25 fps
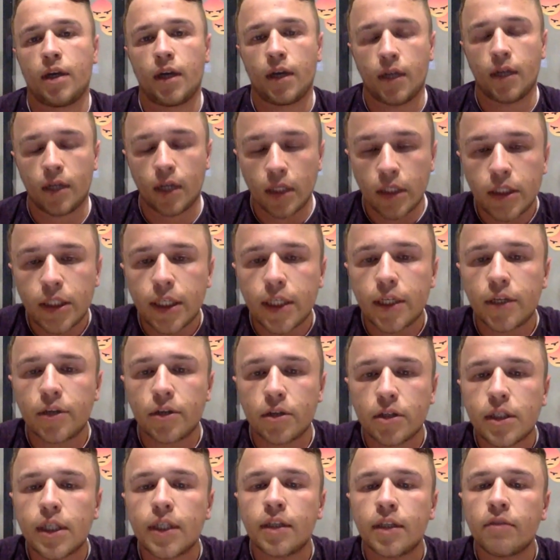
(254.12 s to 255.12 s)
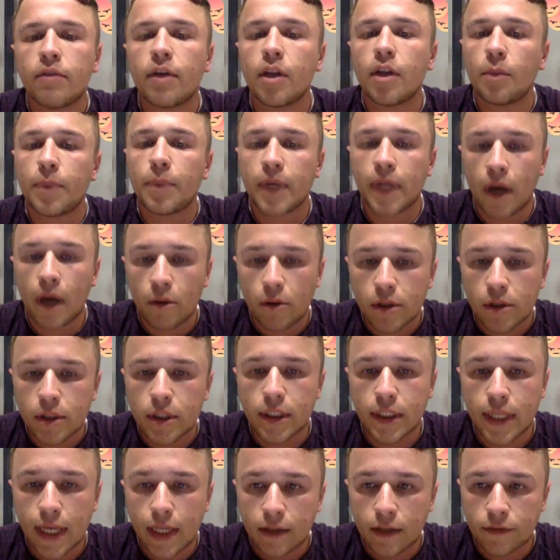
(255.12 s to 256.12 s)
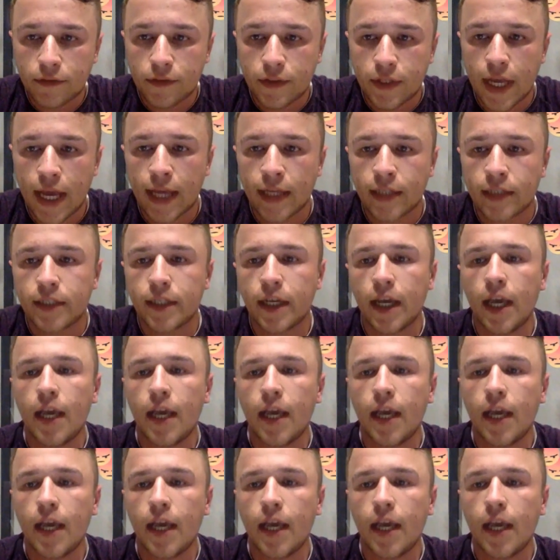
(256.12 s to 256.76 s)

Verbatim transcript: continuously developing ourselves and